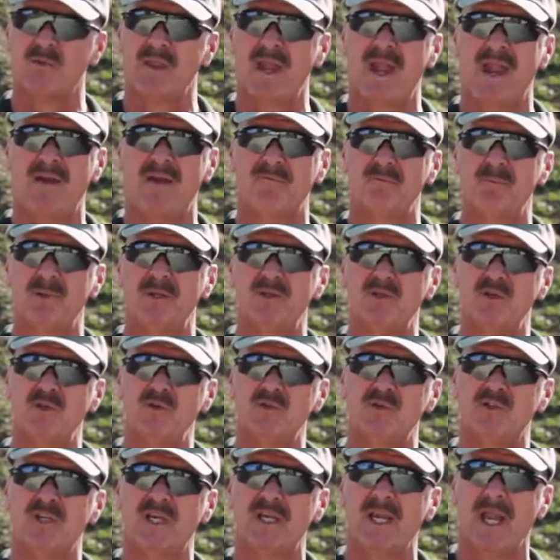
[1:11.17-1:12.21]
They haven't been
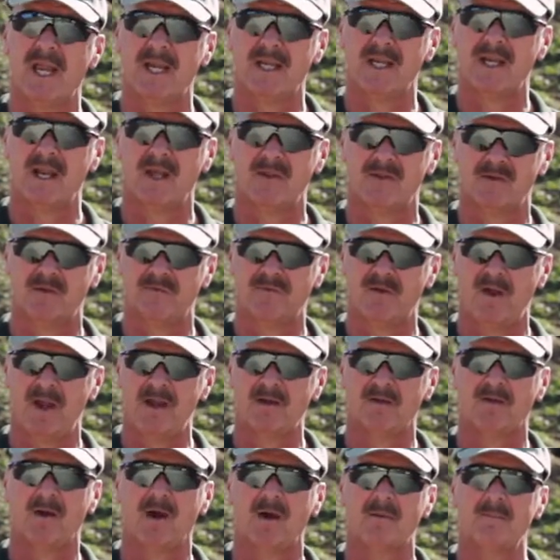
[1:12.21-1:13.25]
used in any other
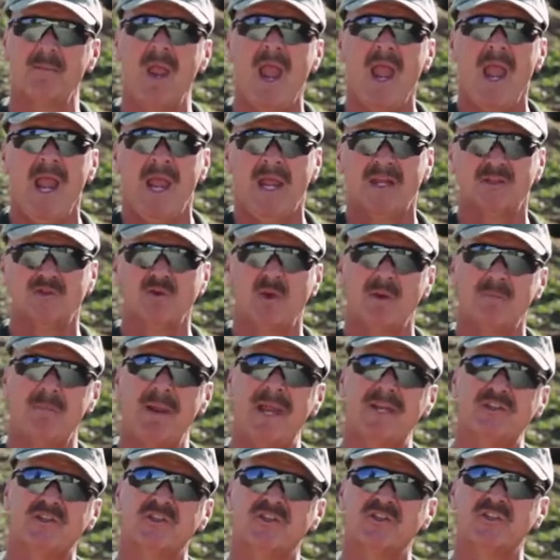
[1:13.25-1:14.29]
firearm, and so it
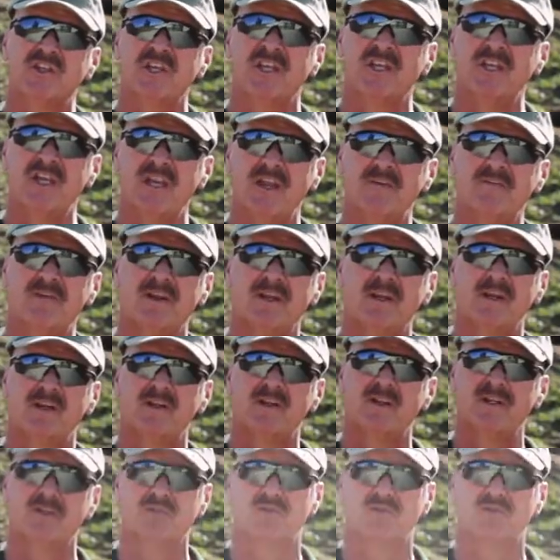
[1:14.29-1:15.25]
makes it significantly